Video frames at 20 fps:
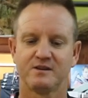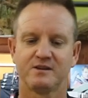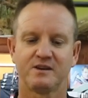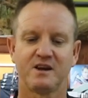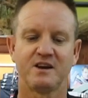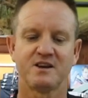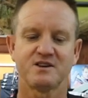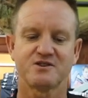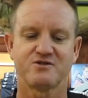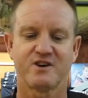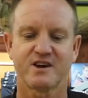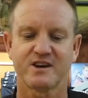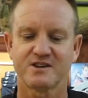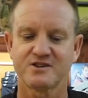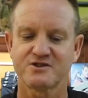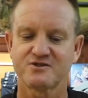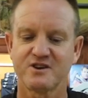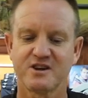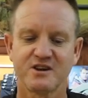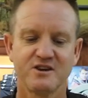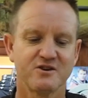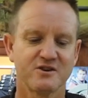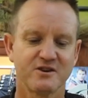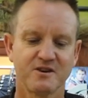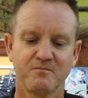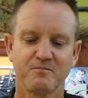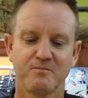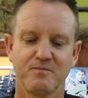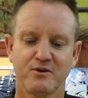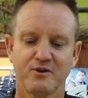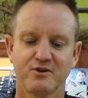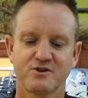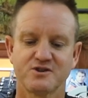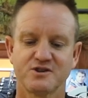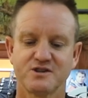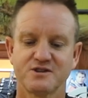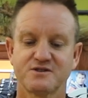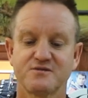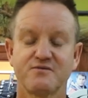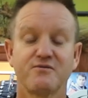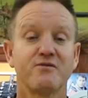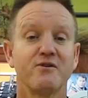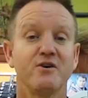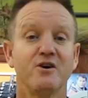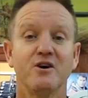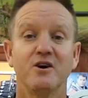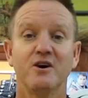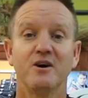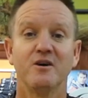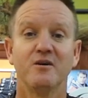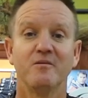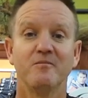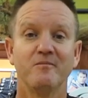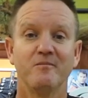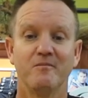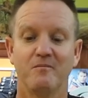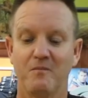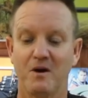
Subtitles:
Tennis racket string you can purchase from